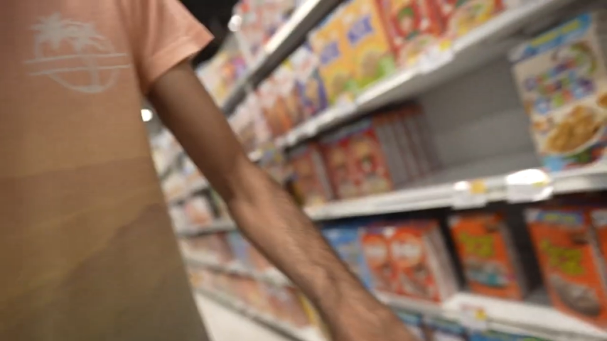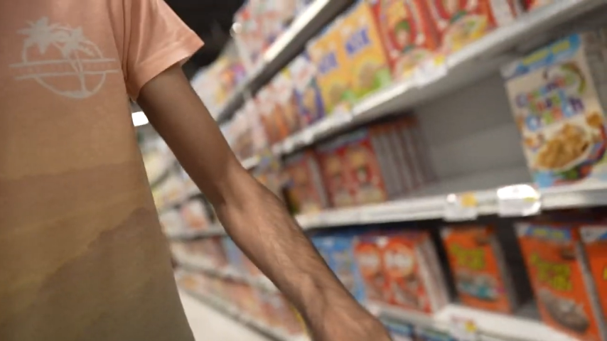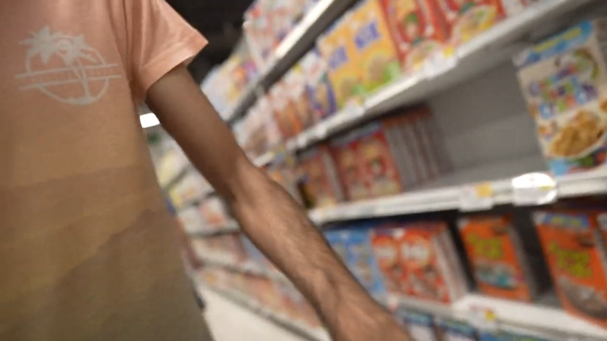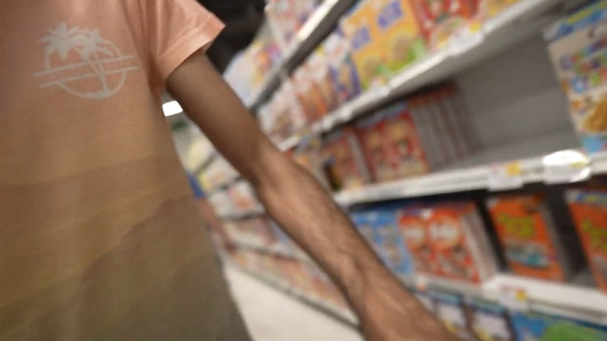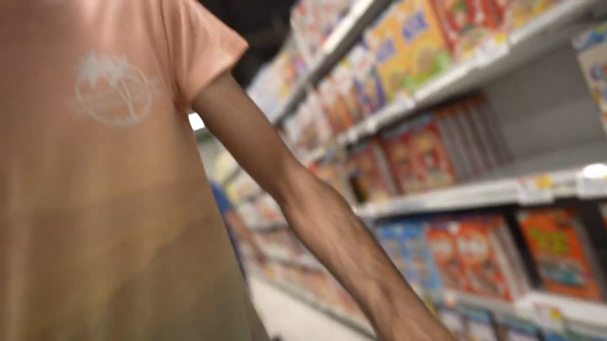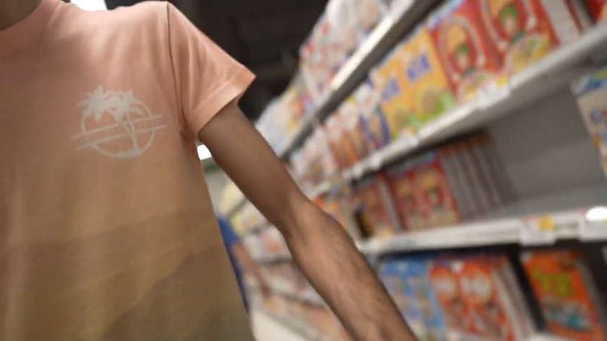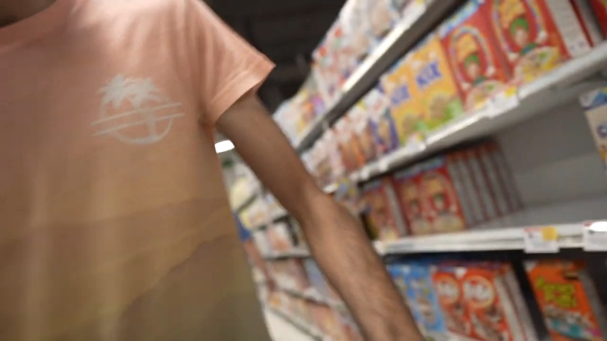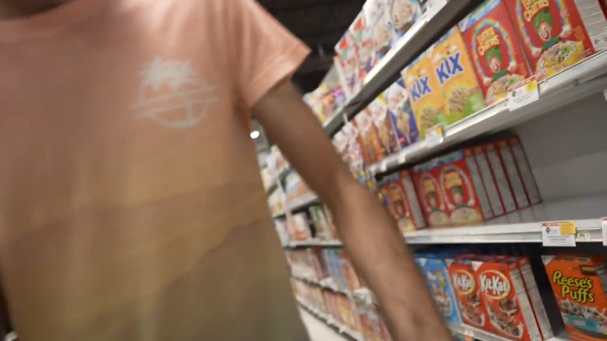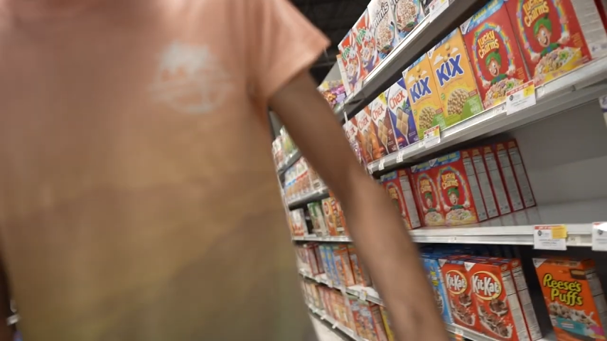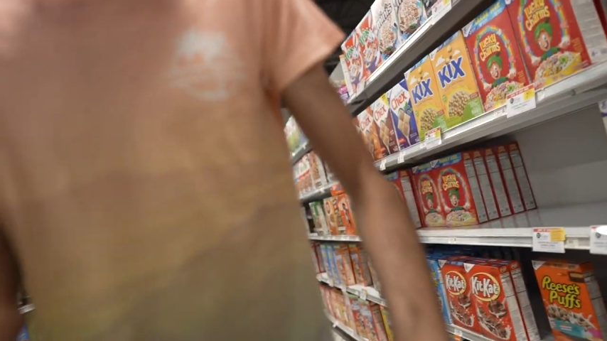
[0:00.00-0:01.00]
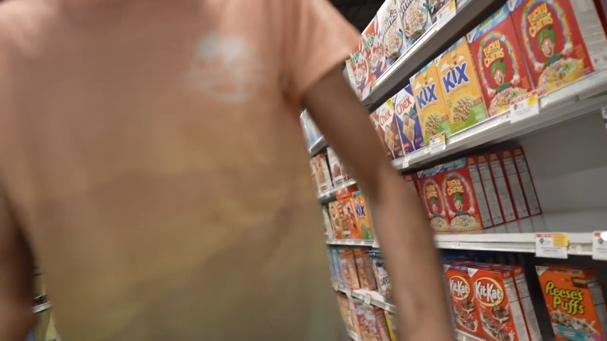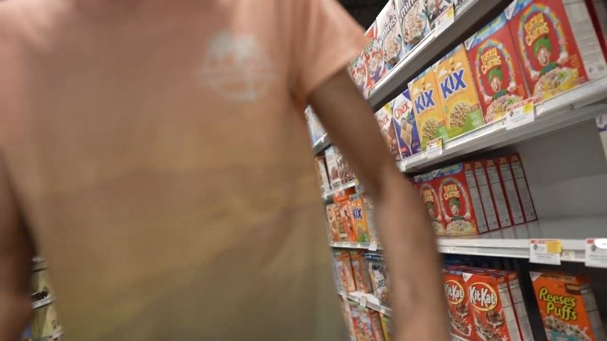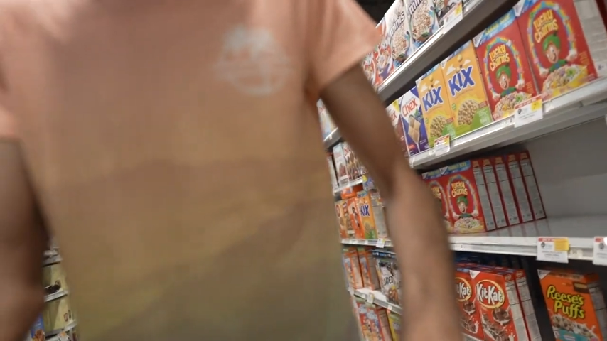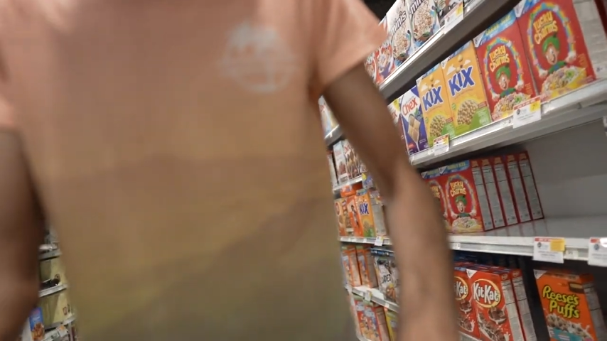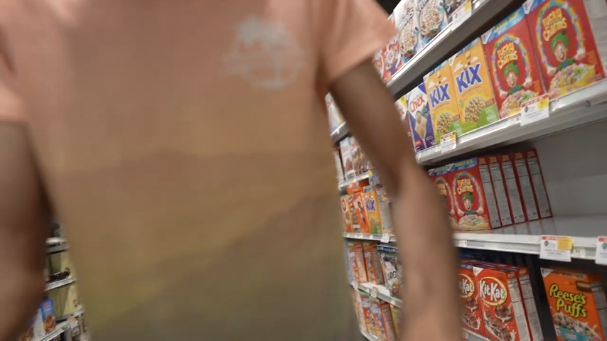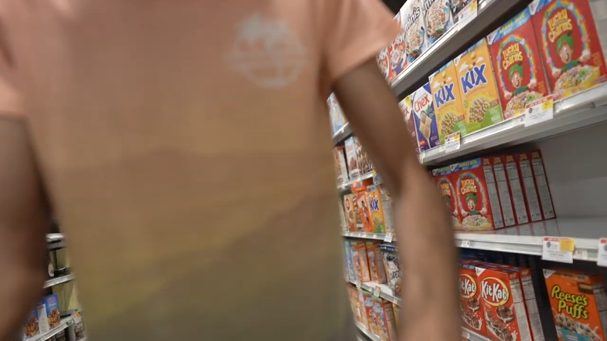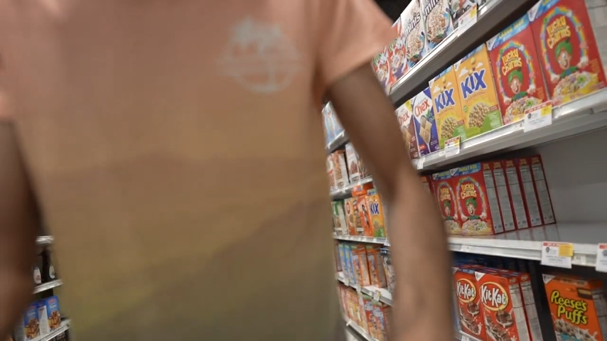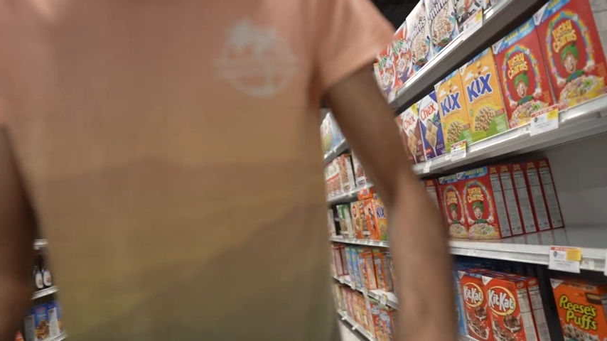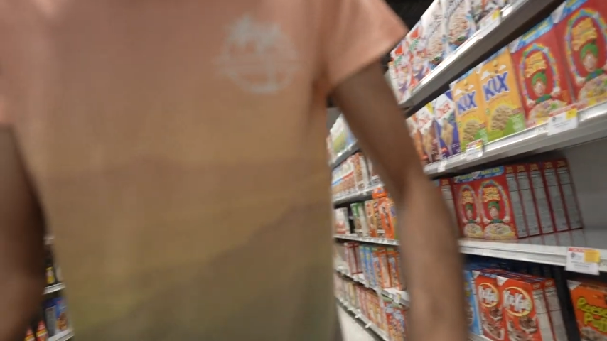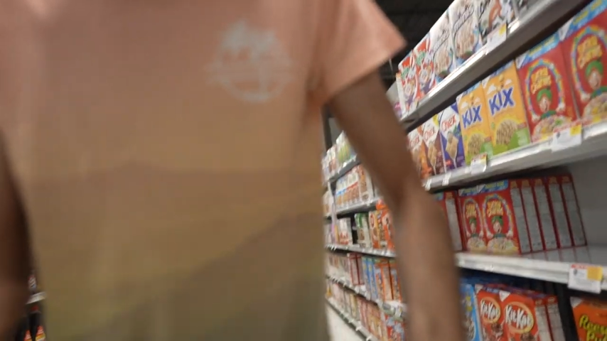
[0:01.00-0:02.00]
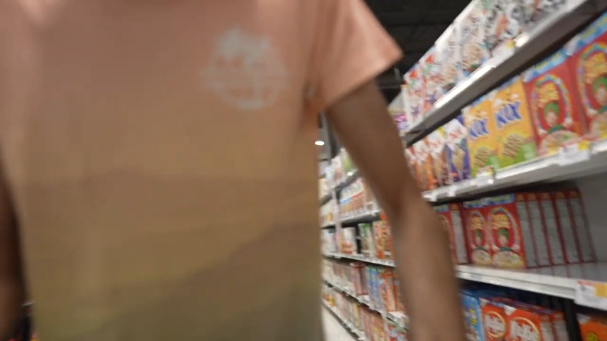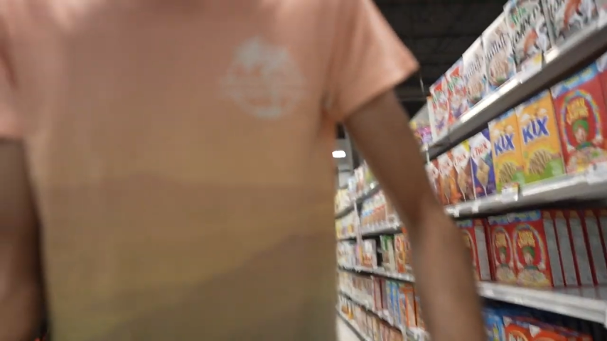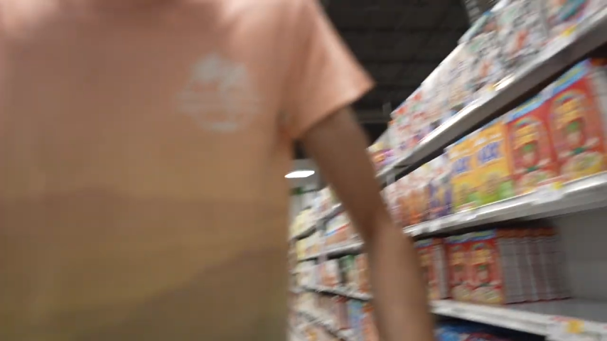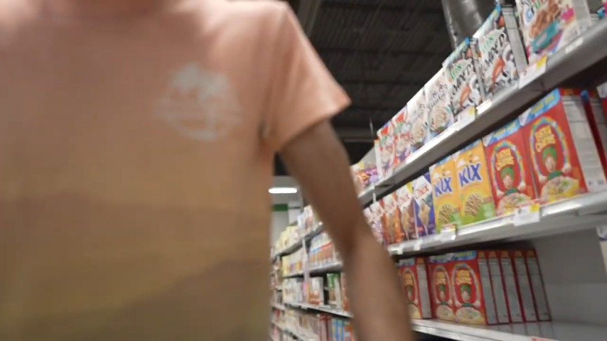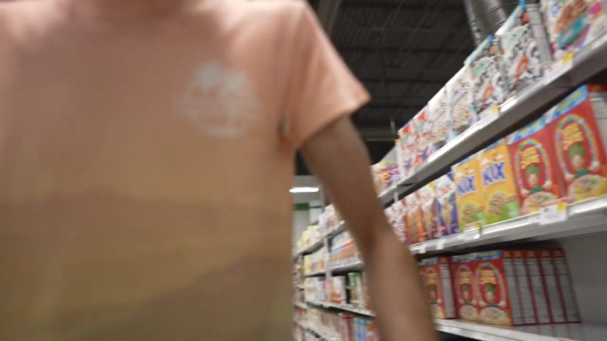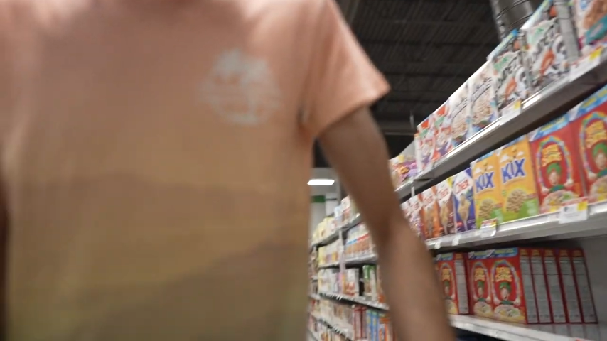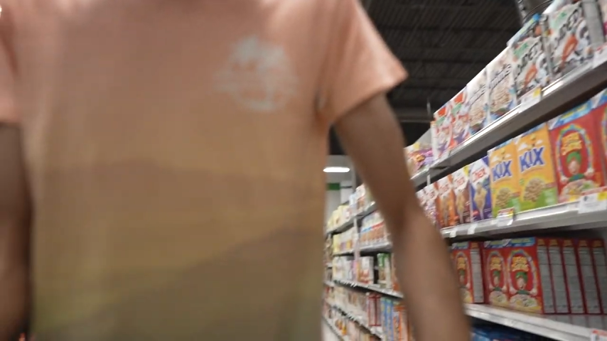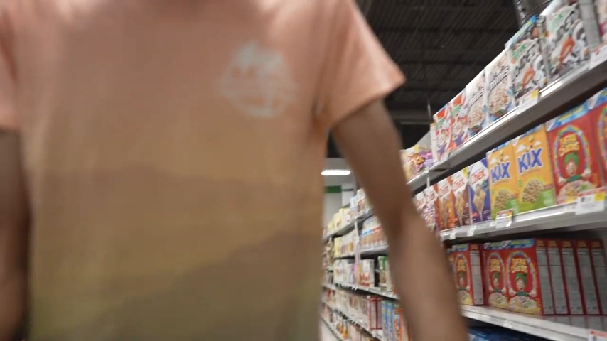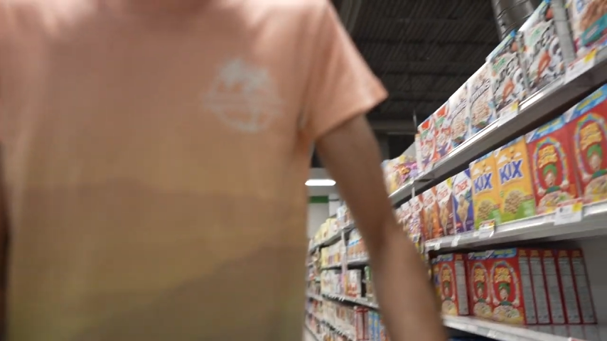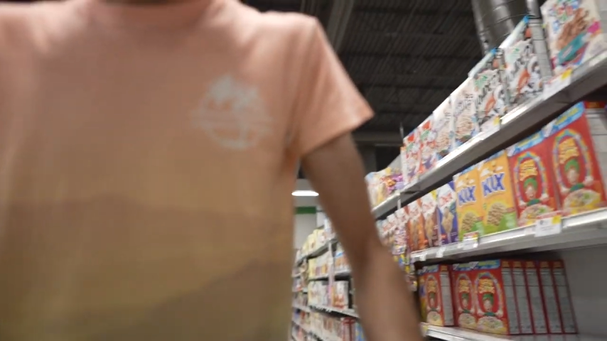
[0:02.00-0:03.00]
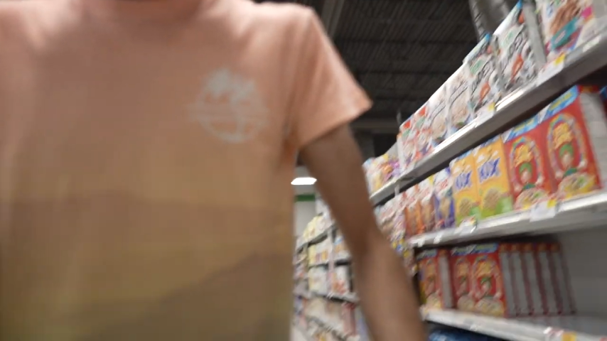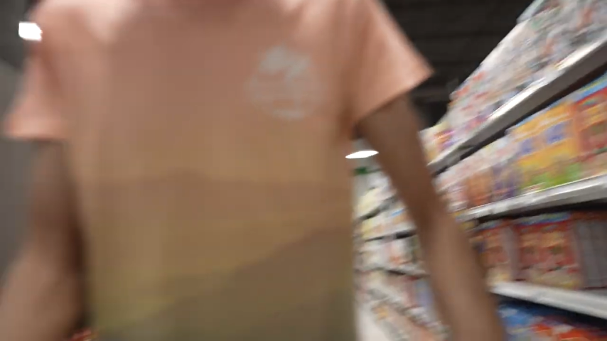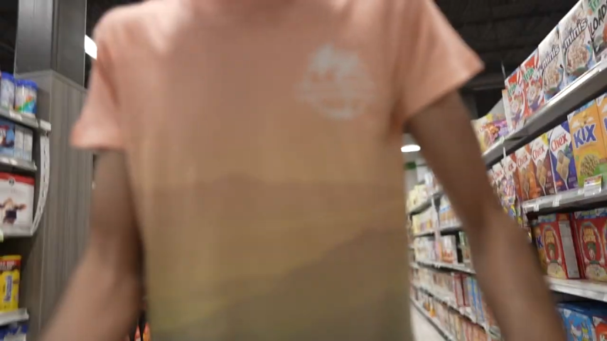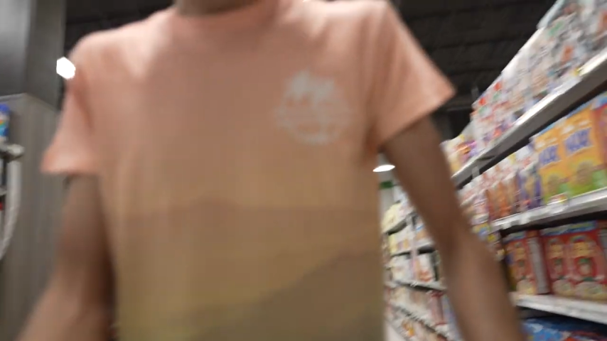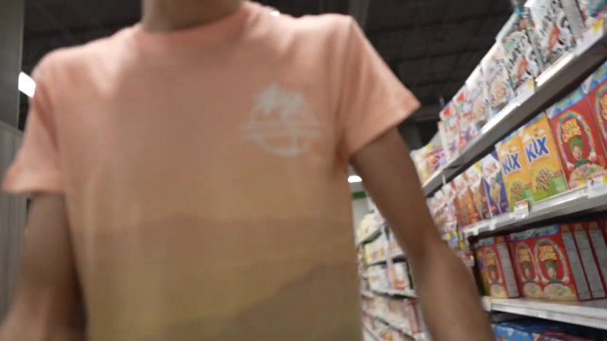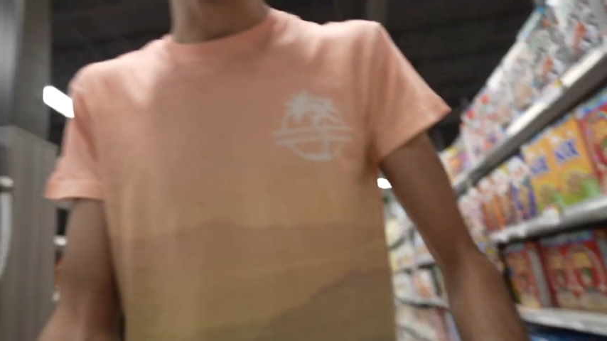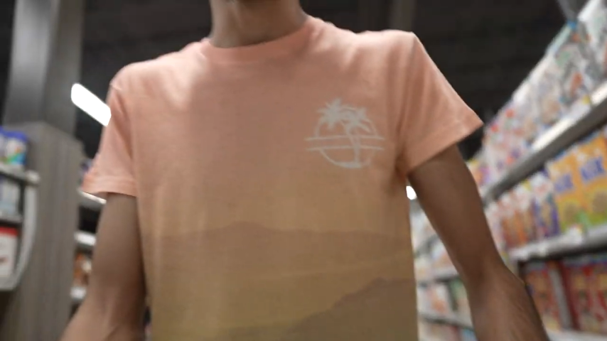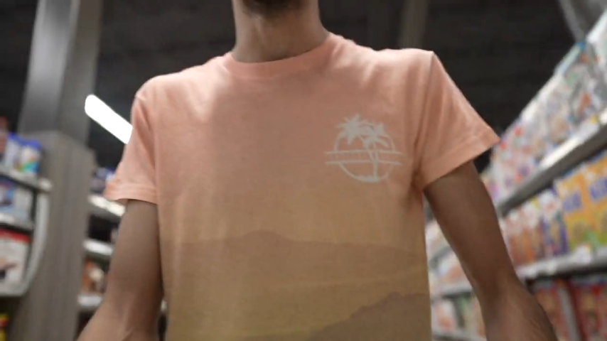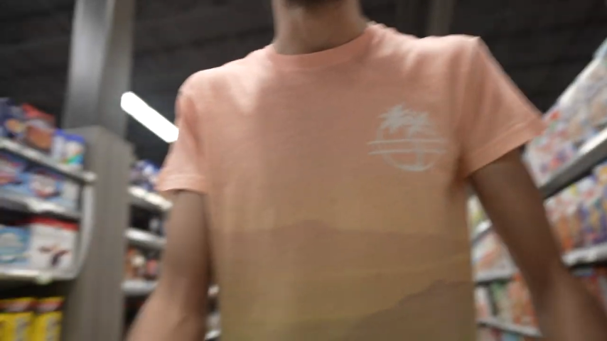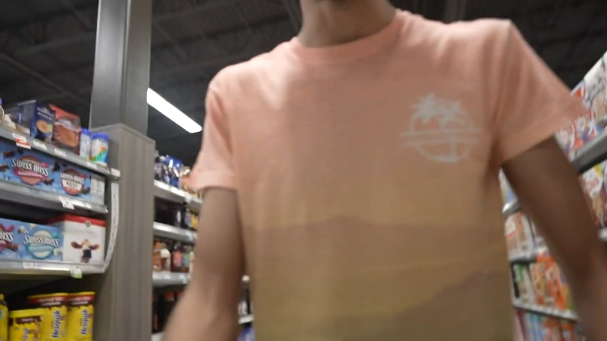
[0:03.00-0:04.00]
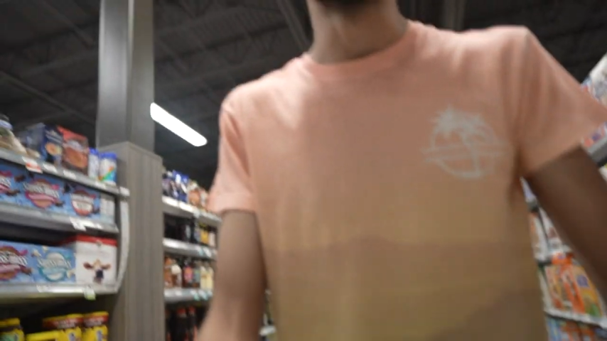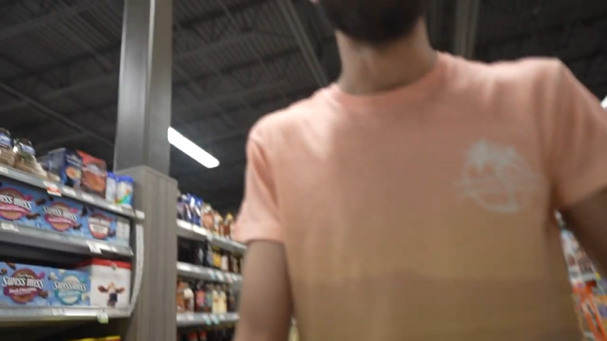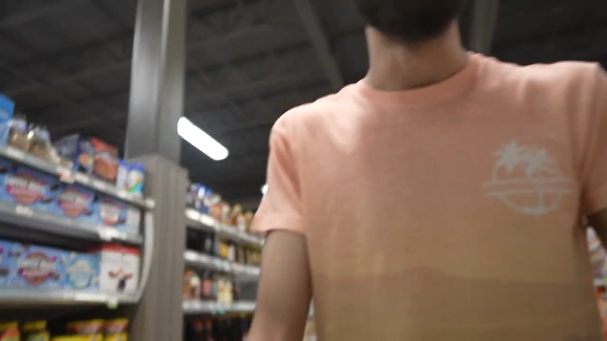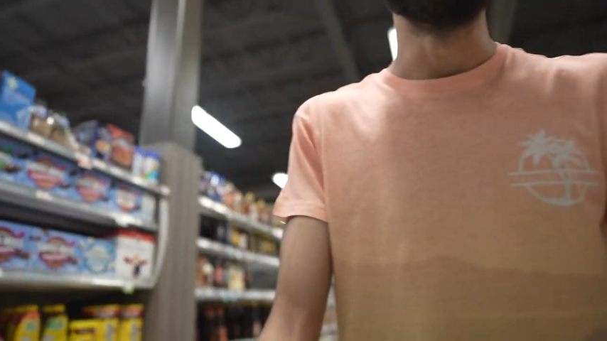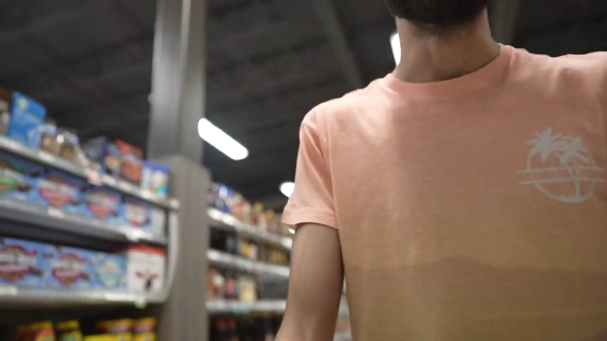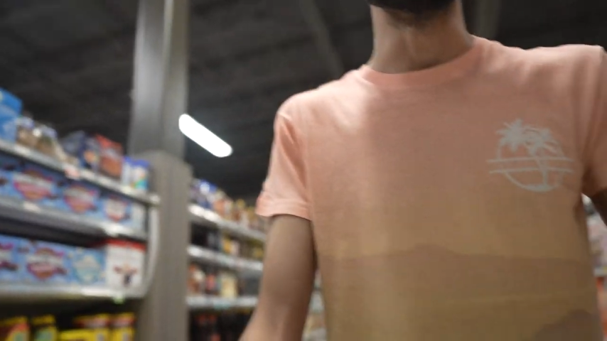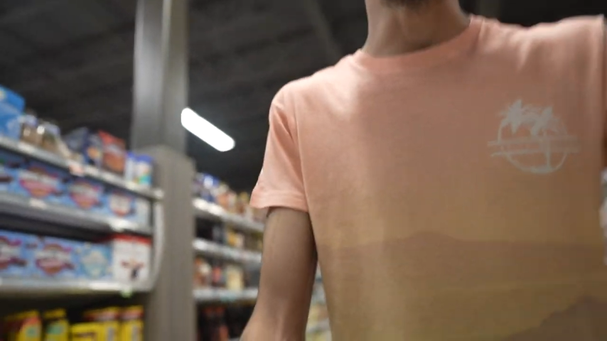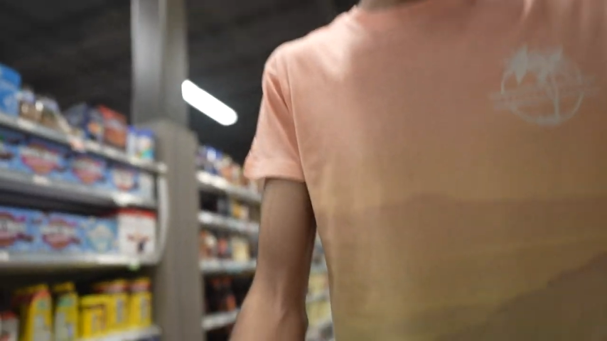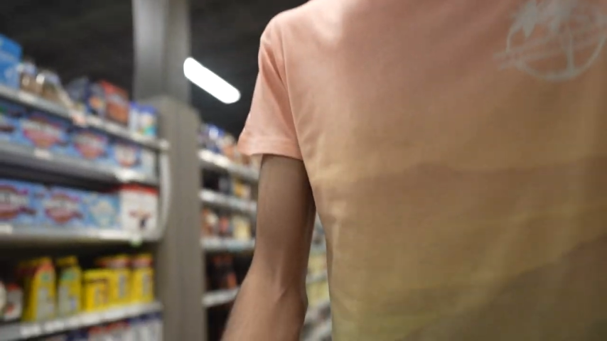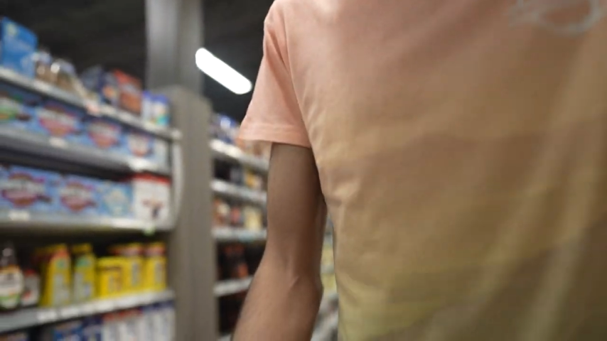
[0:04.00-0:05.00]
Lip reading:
Nobody's mouth can be seen.